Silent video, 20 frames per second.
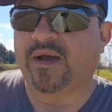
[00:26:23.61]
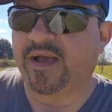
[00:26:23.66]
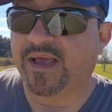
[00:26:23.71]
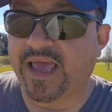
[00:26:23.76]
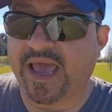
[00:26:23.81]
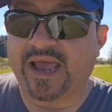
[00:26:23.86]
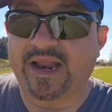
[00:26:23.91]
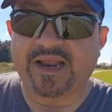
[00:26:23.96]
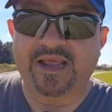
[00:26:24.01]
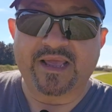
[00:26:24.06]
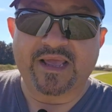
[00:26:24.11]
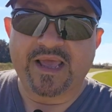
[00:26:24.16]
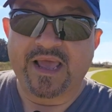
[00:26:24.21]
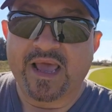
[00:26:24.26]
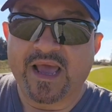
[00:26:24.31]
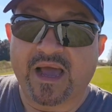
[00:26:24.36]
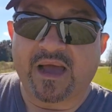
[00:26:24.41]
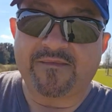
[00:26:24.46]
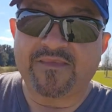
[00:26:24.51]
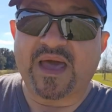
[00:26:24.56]
again,
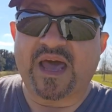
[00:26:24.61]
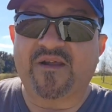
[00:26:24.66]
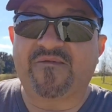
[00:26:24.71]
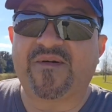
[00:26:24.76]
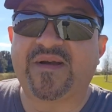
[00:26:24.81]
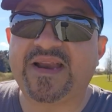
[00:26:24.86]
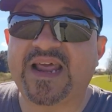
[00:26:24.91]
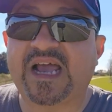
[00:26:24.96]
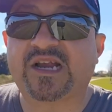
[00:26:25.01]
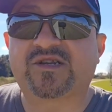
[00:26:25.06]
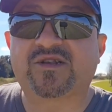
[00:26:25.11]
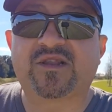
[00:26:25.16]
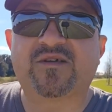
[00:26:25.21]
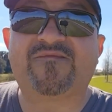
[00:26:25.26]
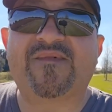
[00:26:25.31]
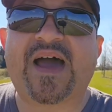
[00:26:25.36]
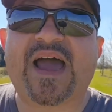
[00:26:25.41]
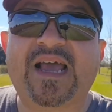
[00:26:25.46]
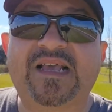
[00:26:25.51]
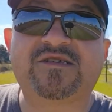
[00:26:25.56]
I'm not a financial
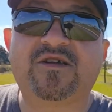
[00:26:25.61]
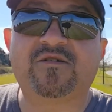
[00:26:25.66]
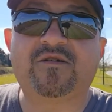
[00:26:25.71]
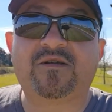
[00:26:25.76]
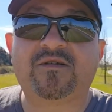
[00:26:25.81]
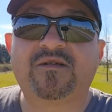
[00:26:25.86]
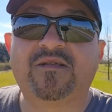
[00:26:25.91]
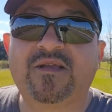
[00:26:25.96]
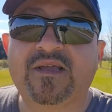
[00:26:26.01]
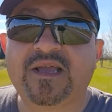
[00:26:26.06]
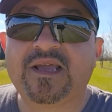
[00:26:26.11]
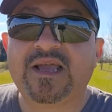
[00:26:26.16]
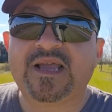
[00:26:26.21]
advisor.